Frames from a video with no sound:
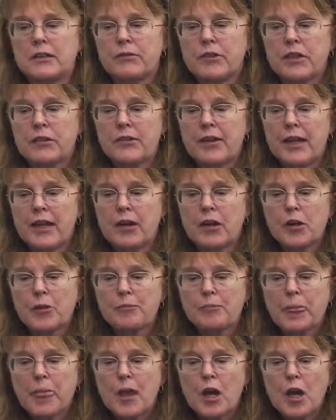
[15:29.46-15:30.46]
of care,
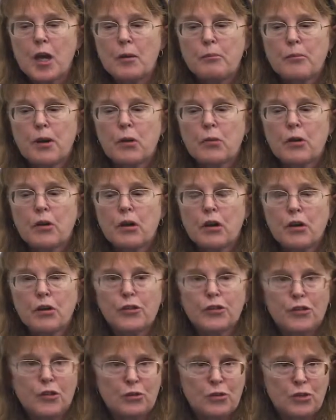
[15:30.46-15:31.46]
but we're
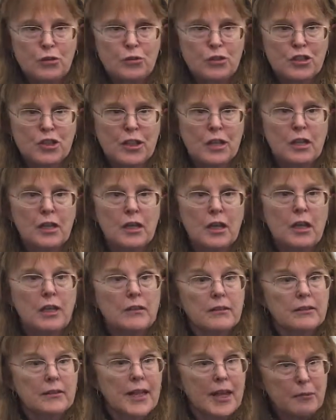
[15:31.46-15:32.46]
also using
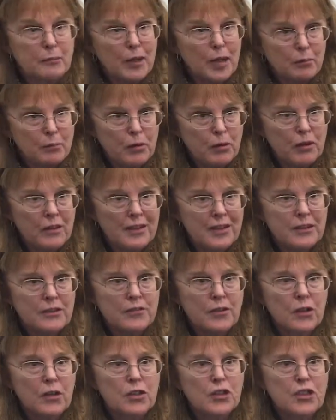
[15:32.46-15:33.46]
lay people as
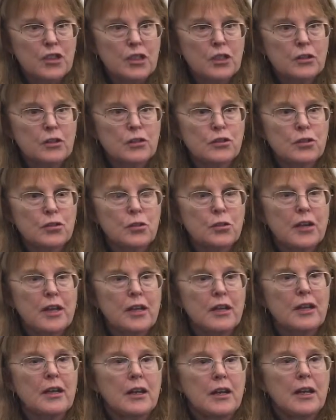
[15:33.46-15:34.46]
volunteers who
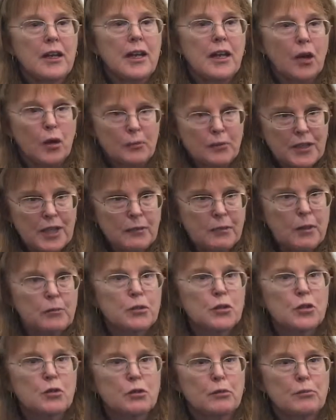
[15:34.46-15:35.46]
can help take
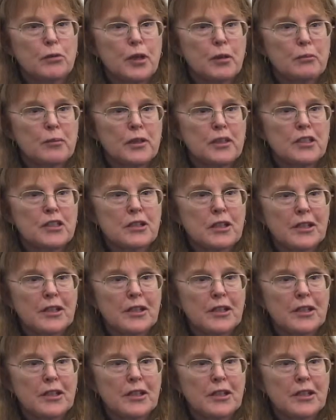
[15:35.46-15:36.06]
people to appointments.